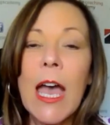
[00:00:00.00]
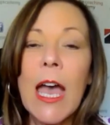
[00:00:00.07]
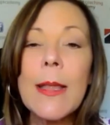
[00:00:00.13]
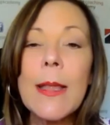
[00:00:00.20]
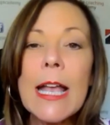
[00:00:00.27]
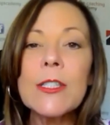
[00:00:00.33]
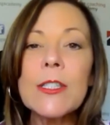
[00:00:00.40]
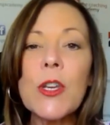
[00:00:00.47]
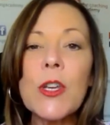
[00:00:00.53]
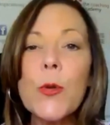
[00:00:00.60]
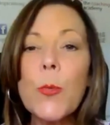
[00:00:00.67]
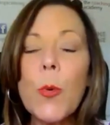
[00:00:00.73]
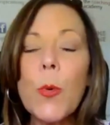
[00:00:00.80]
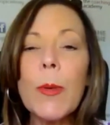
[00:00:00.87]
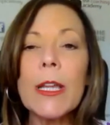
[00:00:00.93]
And so,
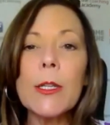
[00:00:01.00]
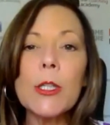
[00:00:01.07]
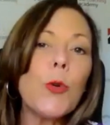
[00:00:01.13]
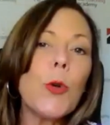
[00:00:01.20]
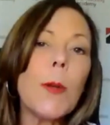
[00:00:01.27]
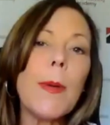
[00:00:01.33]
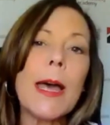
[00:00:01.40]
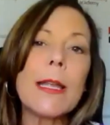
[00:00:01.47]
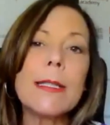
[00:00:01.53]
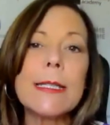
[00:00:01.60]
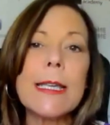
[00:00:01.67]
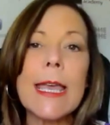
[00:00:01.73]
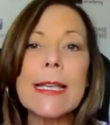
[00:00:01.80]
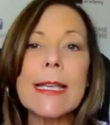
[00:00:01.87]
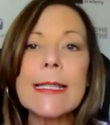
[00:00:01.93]
what we're going to talk about
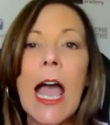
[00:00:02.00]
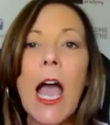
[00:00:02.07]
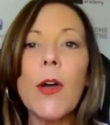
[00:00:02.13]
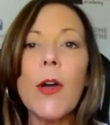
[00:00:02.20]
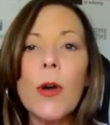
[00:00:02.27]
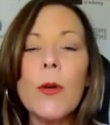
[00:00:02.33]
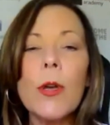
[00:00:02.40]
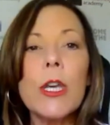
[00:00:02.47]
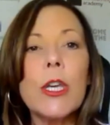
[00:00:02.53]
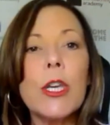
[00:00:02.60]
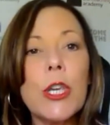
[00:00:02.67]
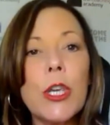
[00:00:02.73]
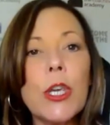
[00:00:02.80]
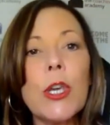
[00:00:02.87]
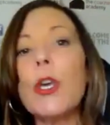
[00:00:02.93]
today is how
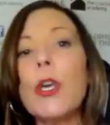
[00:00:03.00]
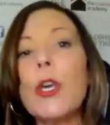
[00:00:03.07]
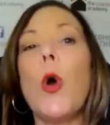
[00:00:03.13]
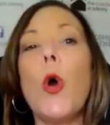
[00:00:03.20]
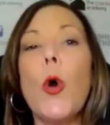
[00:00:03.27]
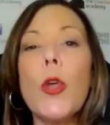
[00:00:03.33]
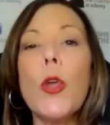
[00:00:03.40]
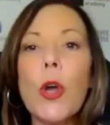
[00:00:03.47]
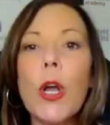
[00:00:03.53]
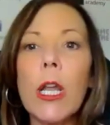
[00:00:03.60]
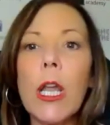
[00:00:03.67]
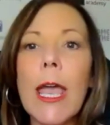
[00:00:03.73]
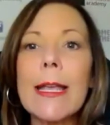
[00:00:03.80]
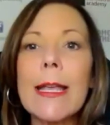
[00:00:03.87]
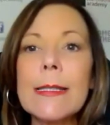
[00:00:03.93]
you or your
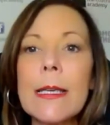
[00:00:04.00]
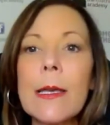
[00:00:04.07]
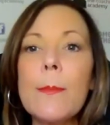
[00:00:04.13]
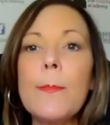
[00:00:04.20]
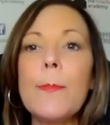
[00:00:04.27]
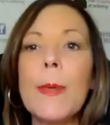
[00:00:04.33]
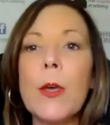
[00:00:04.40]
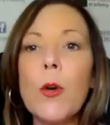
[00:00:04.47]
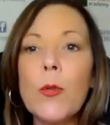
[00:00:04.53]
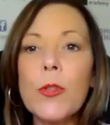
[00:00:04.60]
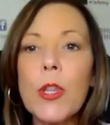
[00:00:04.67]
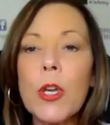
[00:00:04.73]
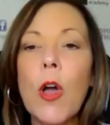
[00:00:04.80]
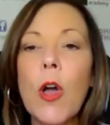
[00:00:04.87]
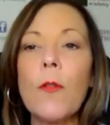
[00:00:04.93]
clients can build
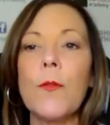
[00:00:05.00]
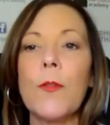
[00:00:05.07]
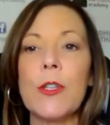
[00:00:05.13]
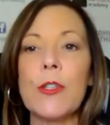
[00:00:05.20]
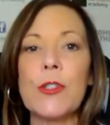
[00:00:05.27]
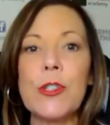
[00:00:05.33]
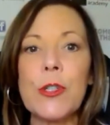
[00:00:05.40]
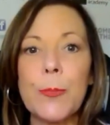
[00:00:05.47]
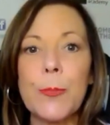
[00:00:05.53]
the confidence to